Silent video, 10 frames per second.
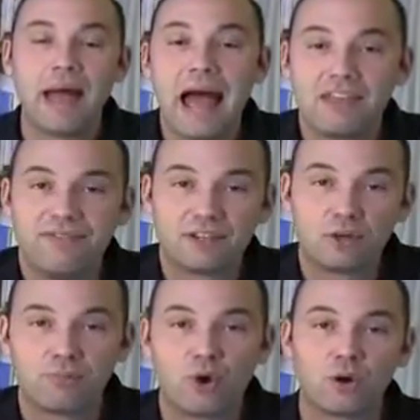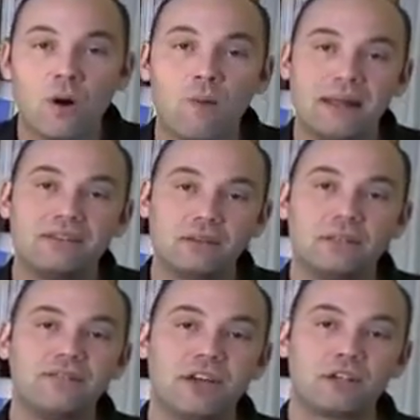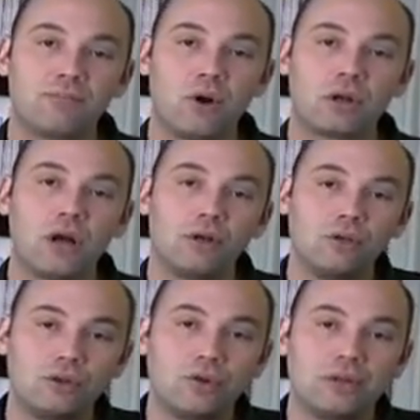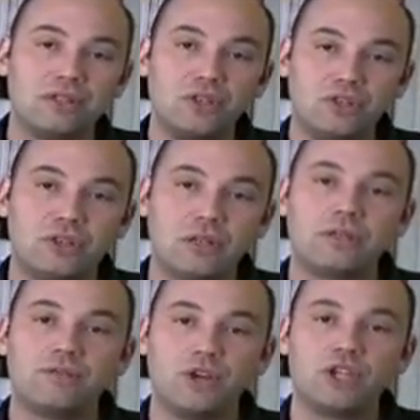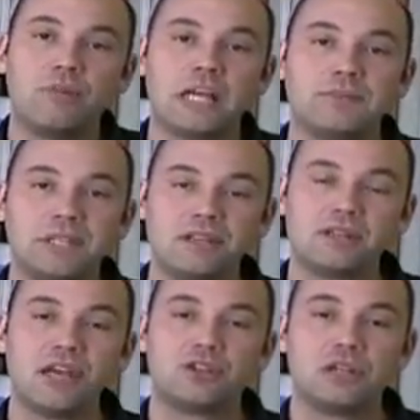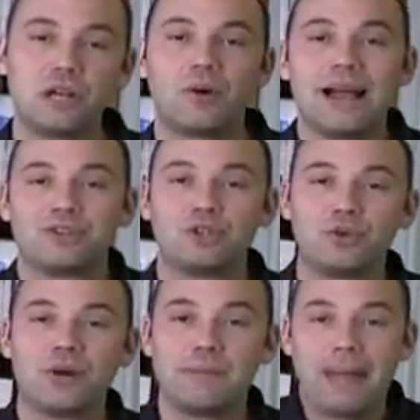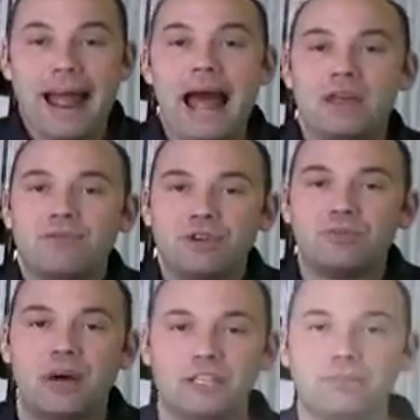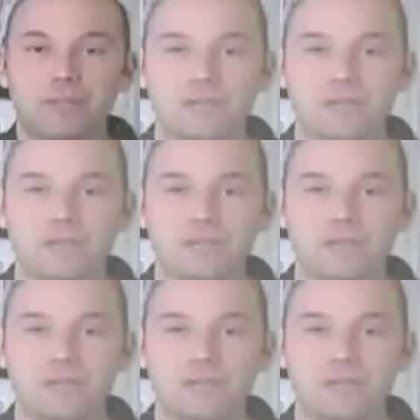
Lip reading: path vector protocol, right? Distance vector protocol, you store the distance for each possible destination. Here we're actually storing a path for each possible